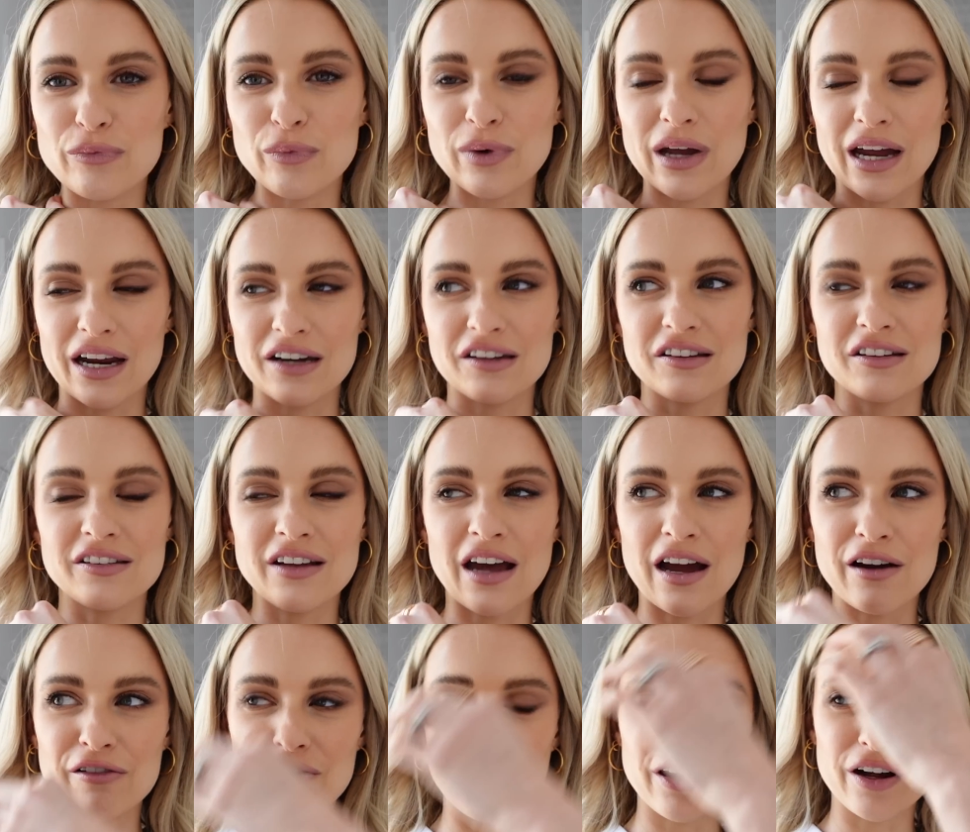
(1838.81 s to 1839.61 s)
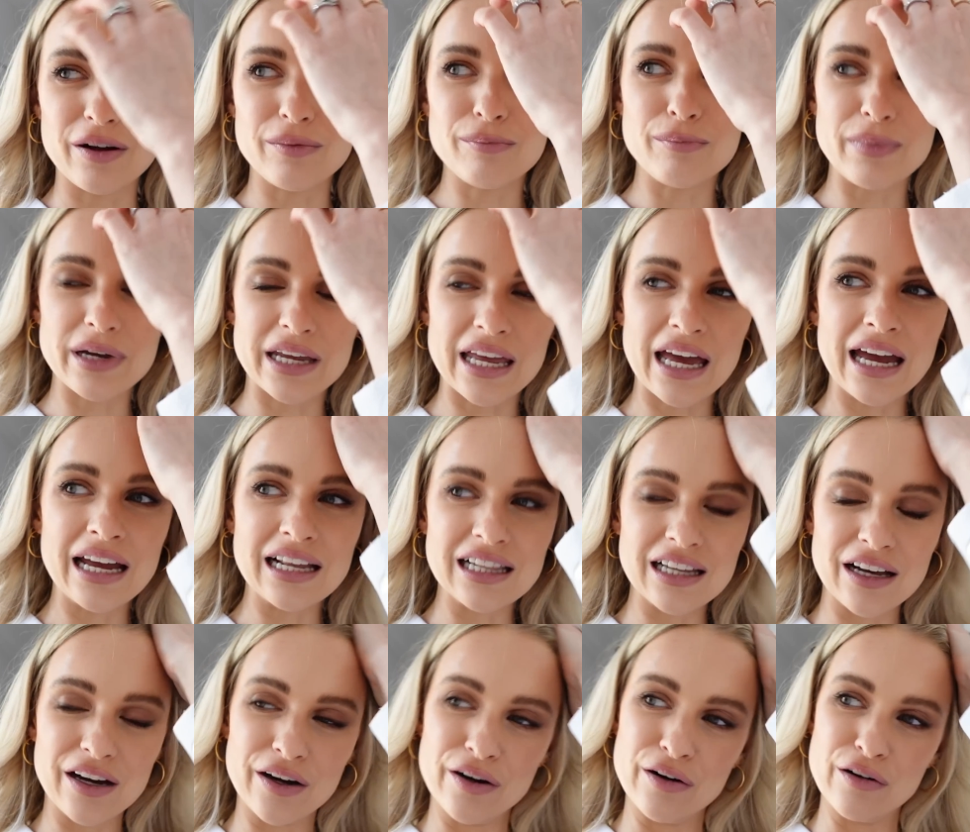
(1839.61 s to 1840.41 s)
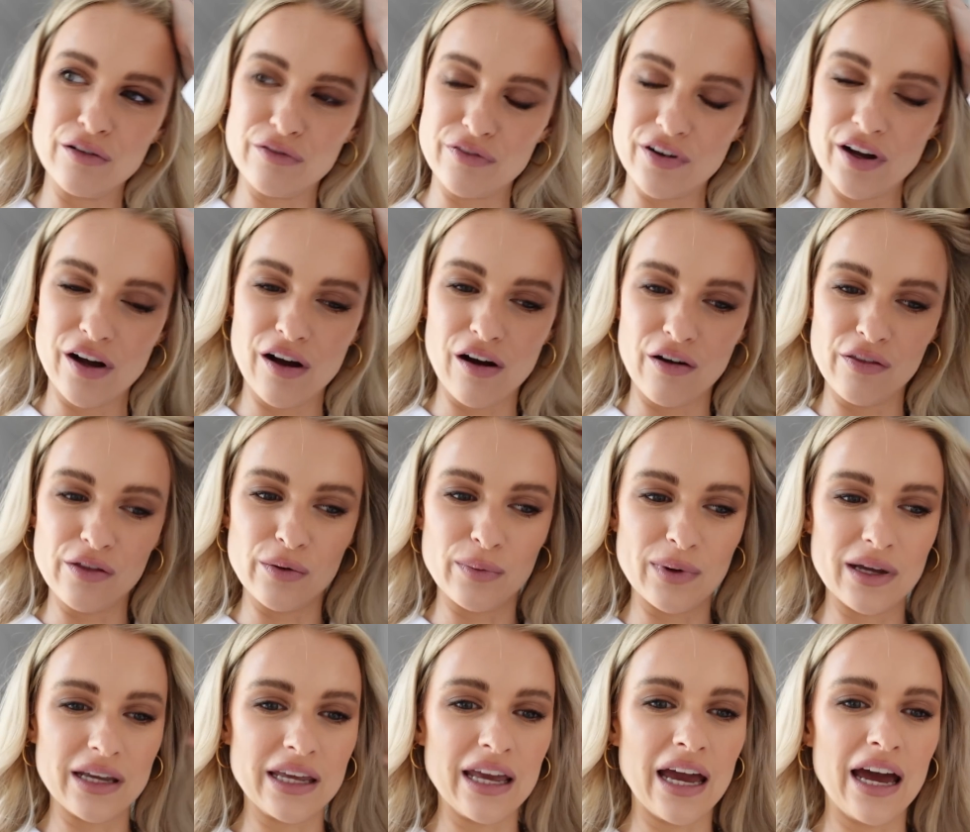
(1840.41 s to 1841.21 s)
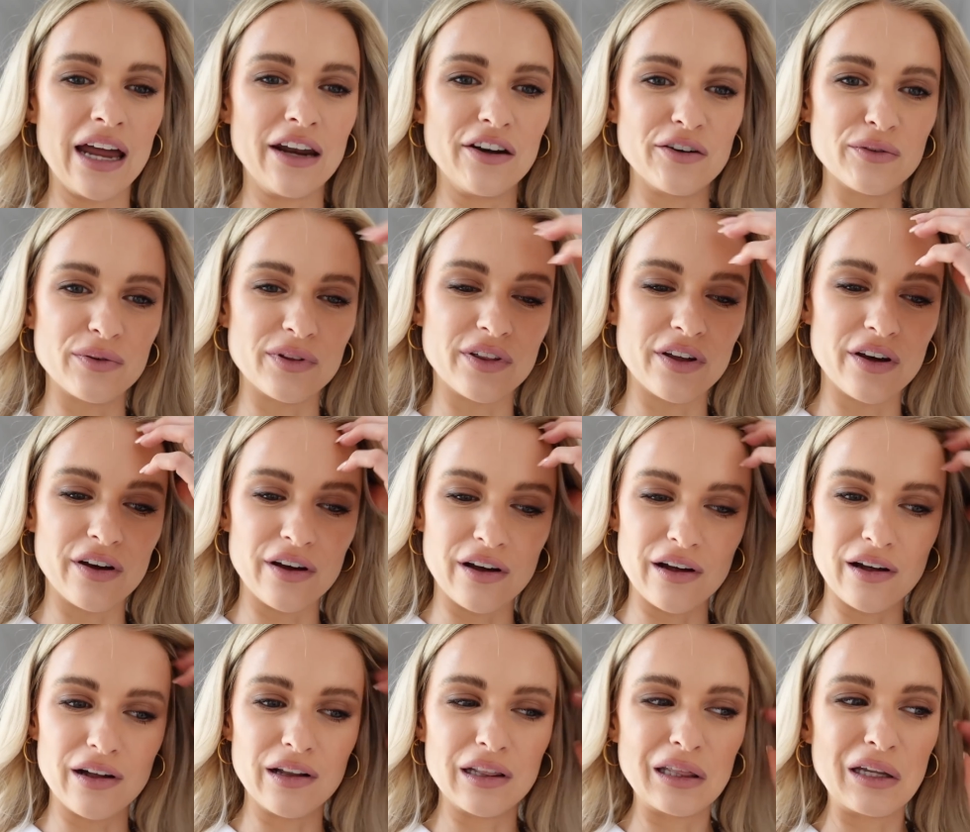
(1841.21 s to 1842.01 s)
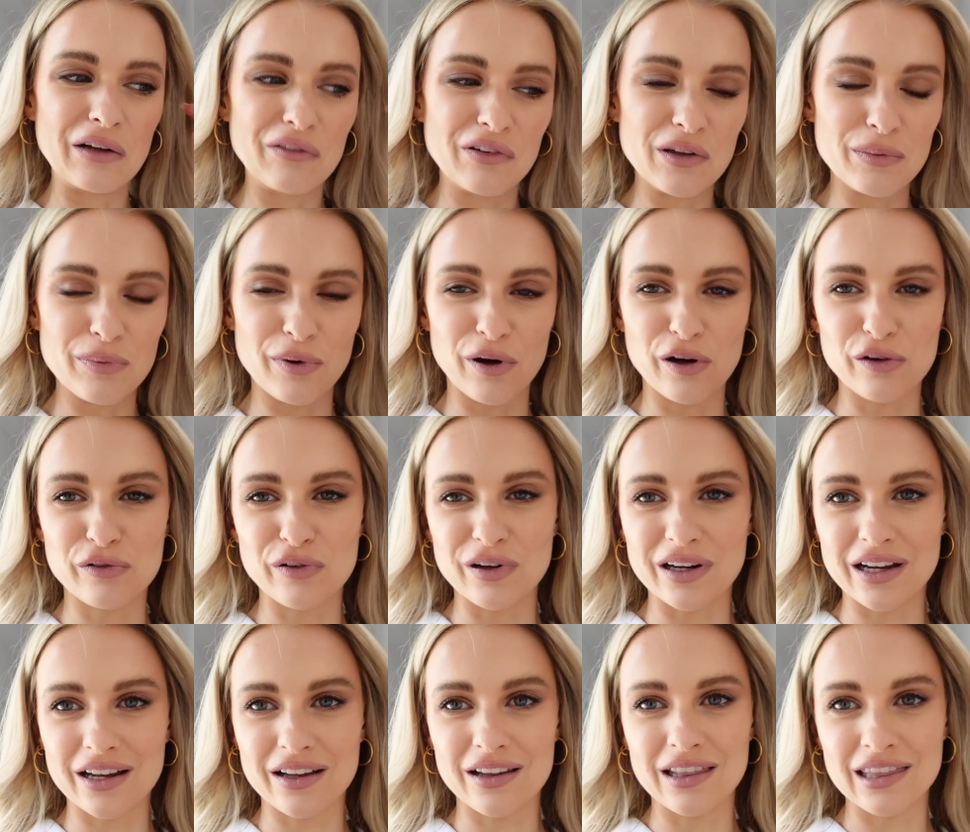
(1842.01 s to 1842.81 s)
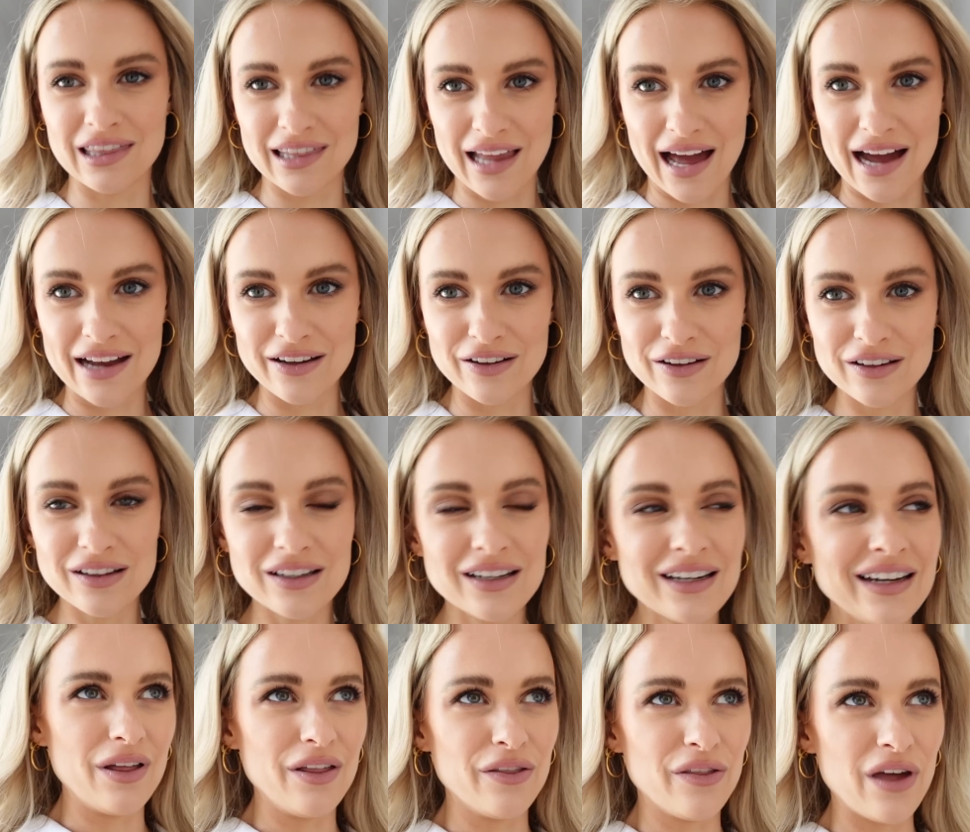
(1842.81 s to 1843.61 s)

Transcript: We had Sarah, Michaela over on the weekend with her lovely boyfriend Lyle.